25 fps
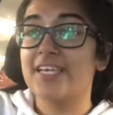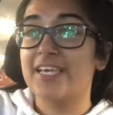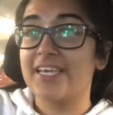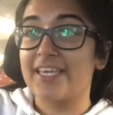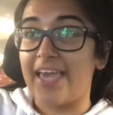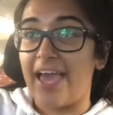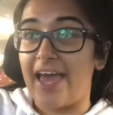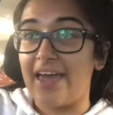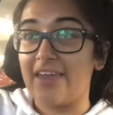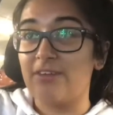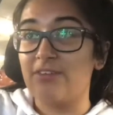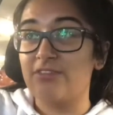it
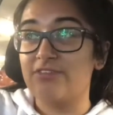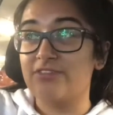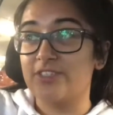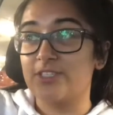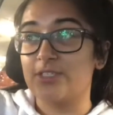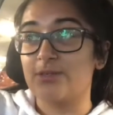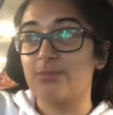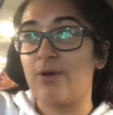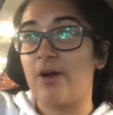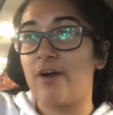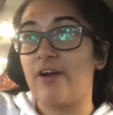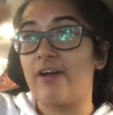again for
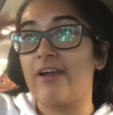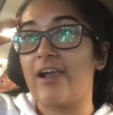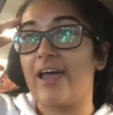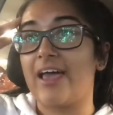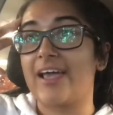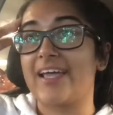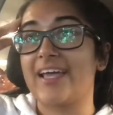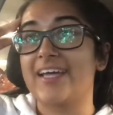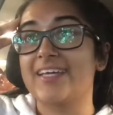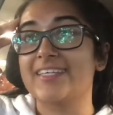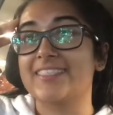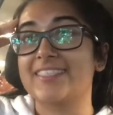tomorrow
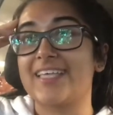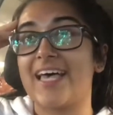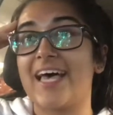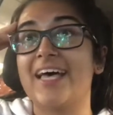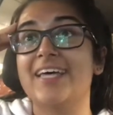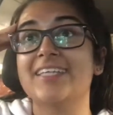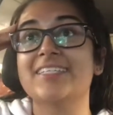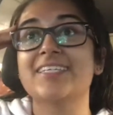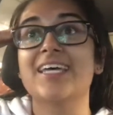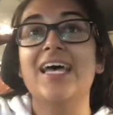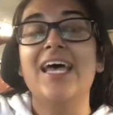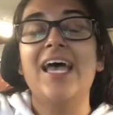like I
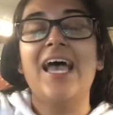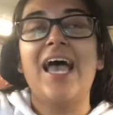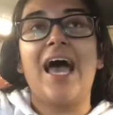said,